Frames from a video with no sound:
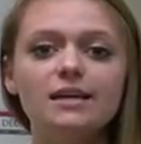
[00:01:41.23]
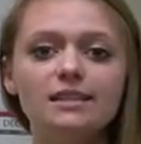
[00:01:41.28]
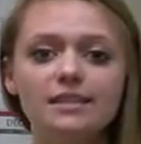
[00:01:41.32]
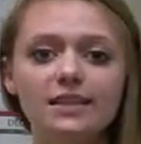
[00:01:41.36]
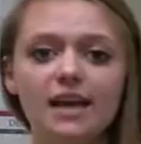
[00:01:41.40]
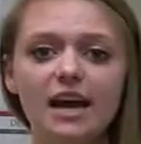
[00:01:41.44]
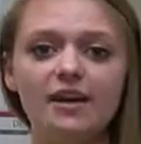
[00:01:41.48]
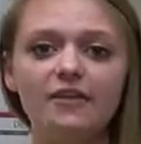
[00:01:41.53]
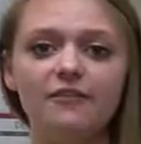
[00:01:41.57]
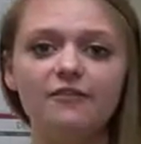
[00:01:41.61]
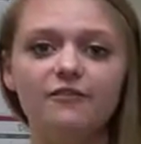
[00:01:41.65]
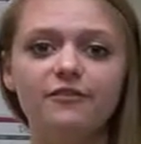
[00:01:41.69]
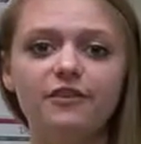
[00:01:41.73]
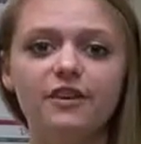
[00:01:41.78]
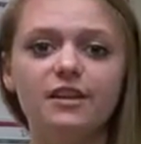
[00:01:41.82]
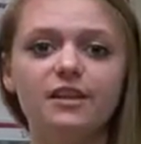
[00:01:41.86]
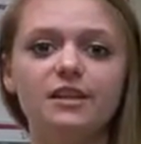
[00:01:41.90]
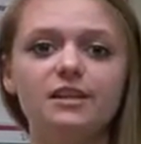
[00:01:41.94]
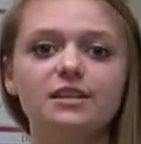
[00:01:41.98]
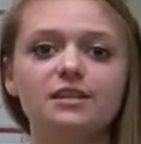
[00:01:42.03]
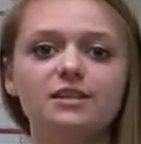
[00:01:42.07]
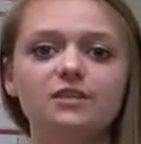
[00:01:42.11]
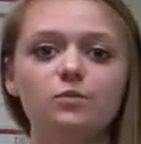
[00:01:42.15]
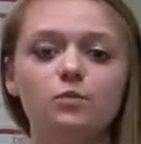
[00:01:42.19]
Deaf
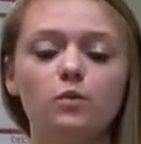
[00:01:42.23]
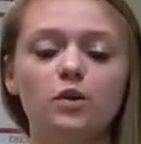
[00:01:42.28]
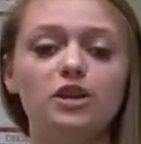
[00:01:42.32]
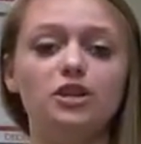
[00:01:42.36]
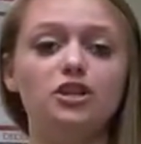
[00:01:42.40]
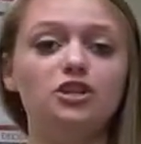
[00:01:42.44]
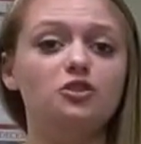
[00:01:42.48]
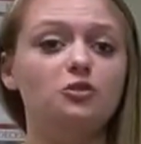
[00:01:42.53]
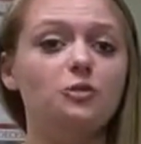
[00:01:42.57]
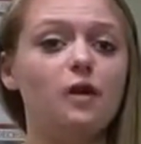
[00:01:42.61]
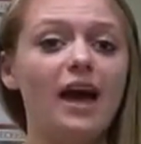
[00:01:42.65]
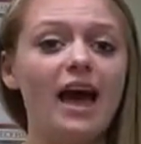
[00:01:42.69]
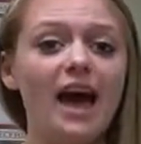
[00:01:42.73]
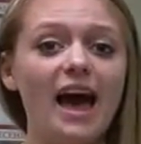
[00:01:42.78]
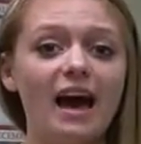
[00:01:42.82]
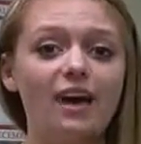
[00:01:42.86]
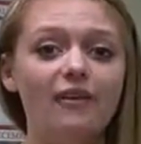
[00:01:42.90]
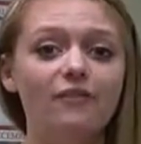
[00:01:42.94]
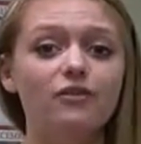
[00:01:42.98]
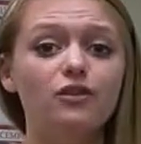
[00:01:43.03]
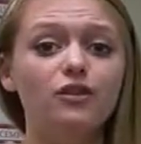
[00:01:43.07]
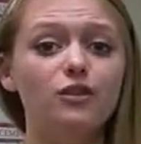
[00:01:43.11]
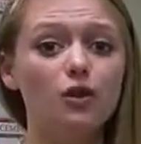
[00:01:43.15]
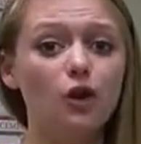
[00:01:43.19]
is when you
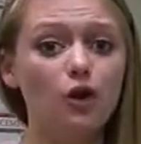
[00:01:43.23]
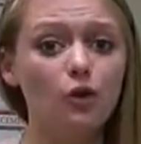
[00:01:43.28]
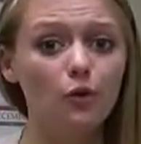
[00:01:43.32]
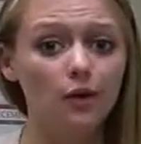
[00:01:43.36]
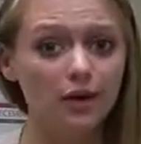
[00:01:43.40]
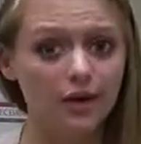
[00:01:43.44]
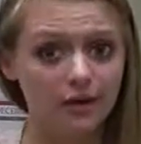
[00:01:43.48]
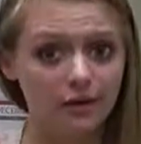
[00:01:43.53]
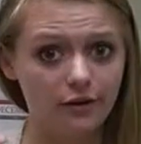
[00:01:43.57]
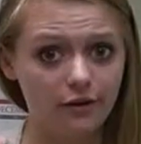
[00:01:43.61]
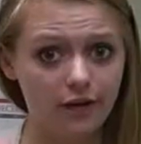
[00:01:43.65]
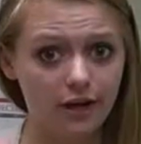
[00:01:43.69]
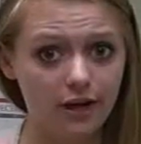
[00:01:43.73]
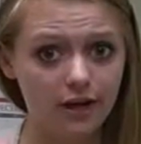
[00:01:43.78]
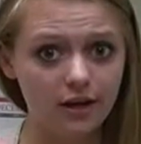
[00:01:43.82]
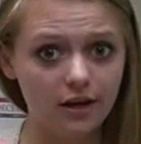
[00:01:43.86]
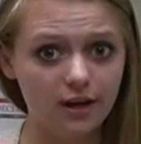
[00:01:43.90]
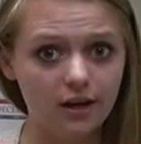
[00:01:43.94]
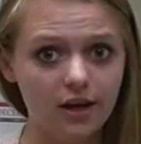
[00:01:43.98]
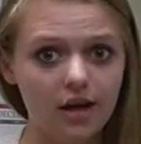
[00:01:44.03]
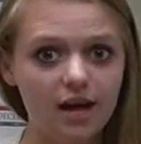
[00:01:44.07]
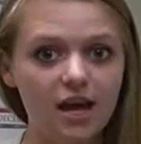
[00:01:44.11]
have no hearing,